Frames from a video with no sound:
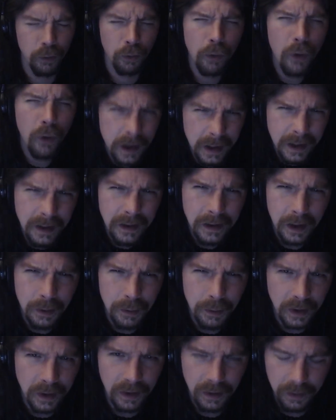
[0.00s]
rookie
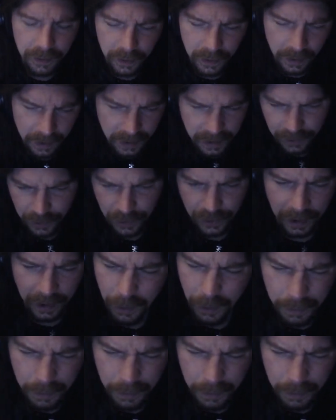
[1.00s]
numbers for this shit.